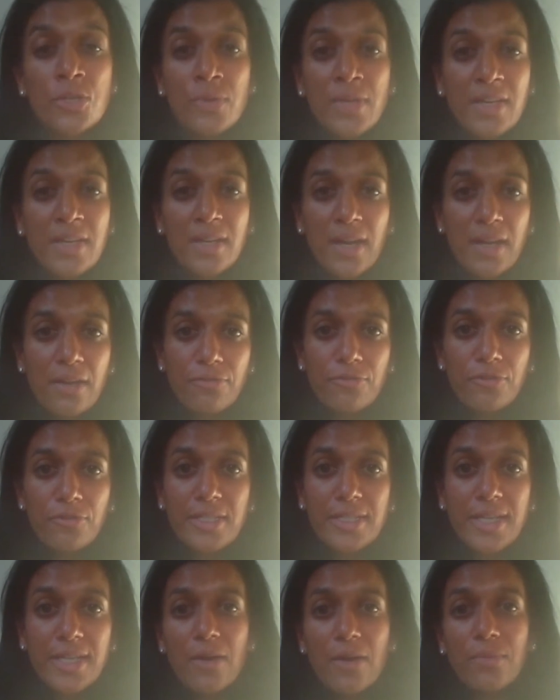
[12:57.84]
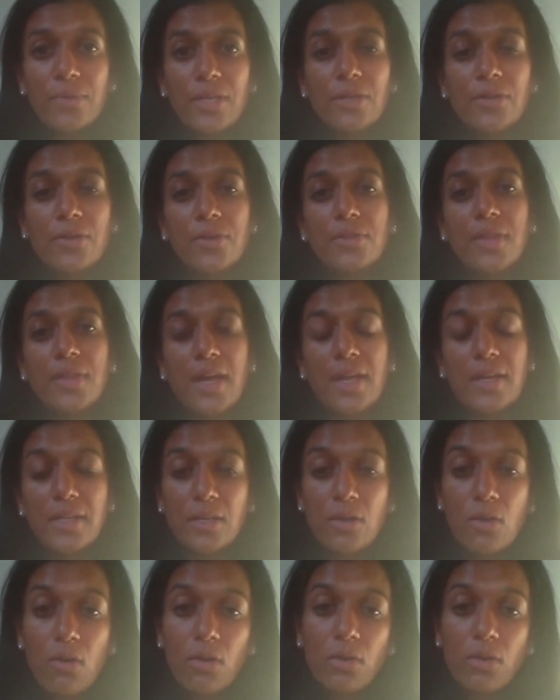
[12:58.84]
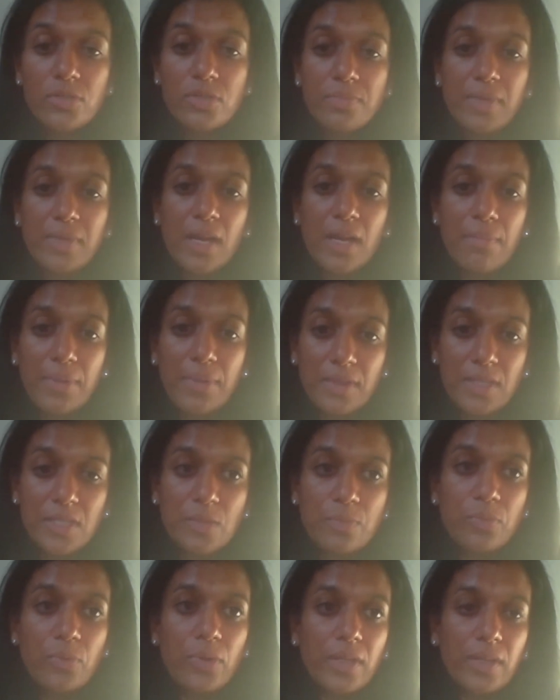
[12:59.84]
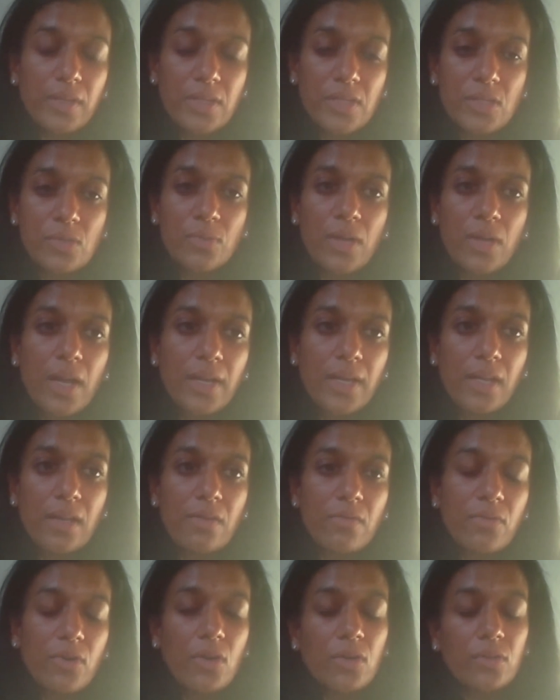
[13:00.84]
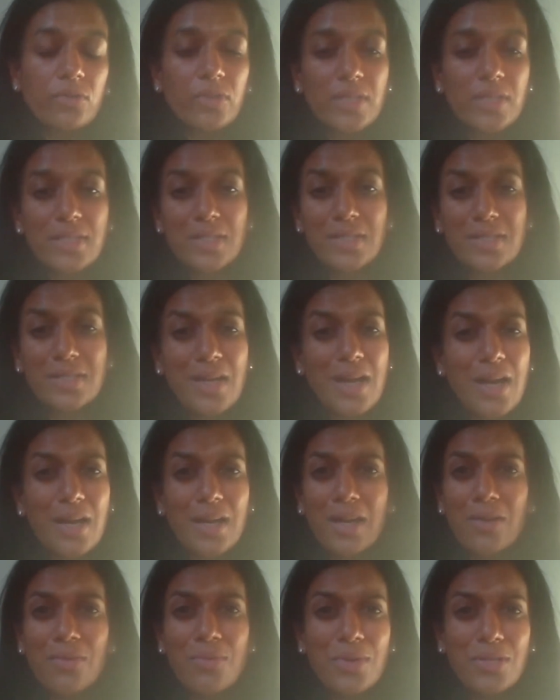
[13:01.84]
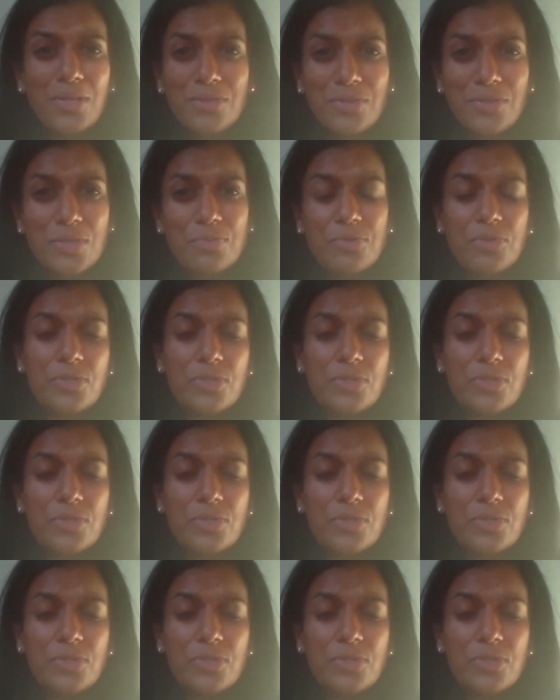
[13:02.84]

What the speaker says: So he kind of freaked out when he heard that, and he calls me up at this point. This is when I get involved, and he says, Doc, I don't want to do this